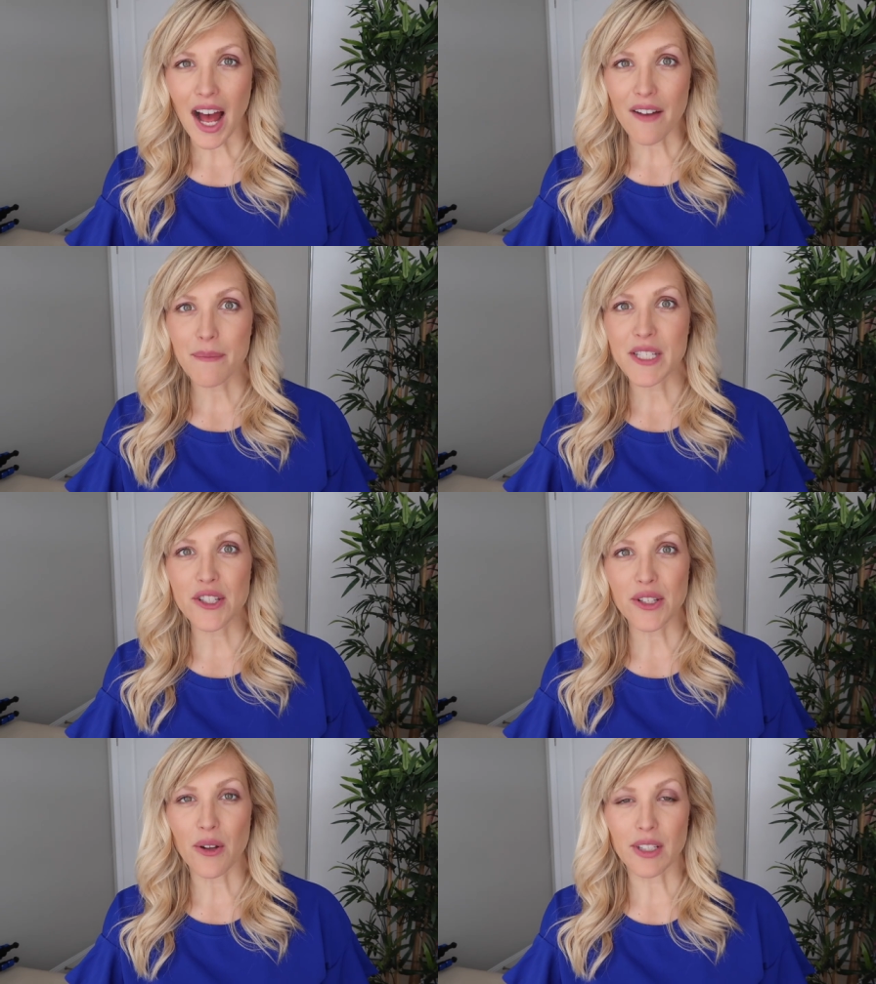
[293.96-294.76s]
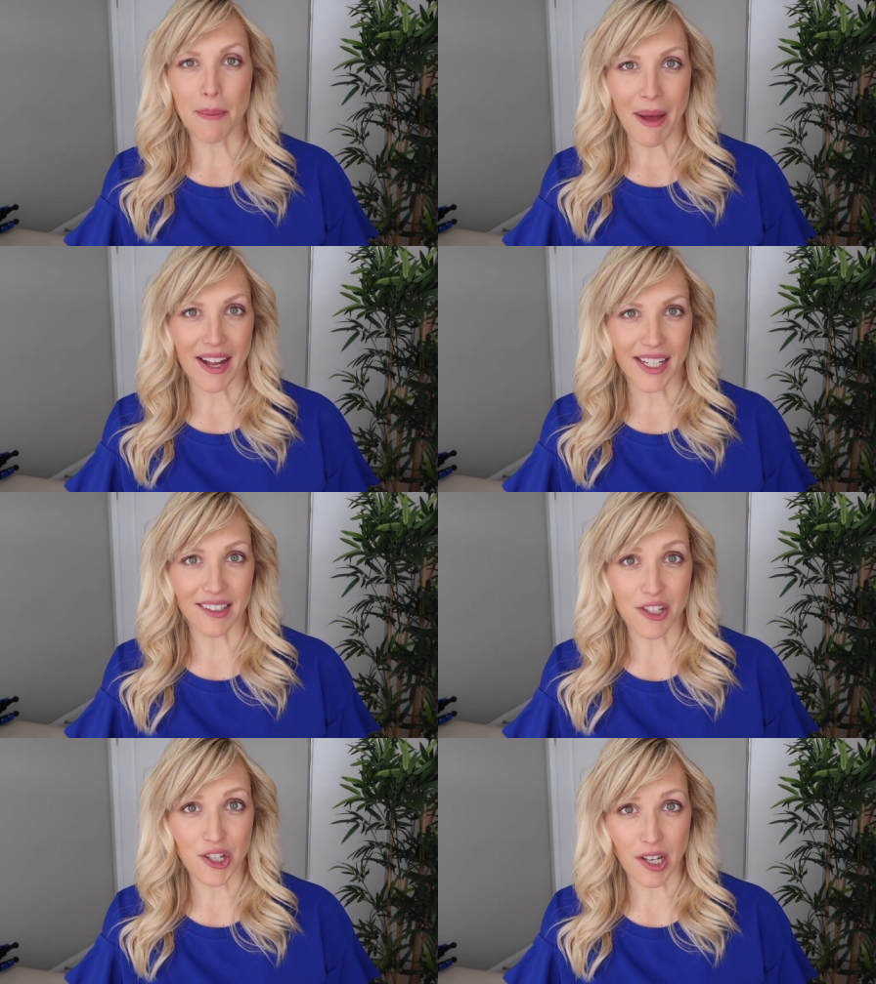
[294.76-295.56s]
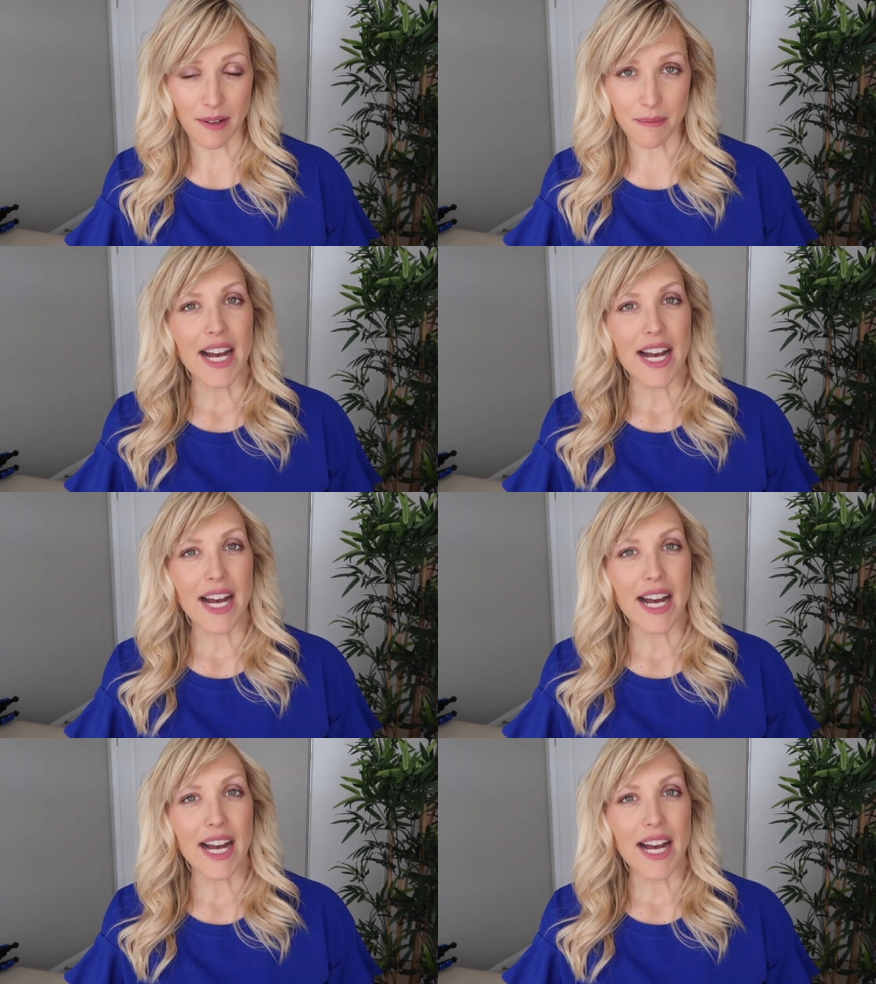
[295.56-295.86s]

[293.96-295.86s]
I have been slowly back at the gym.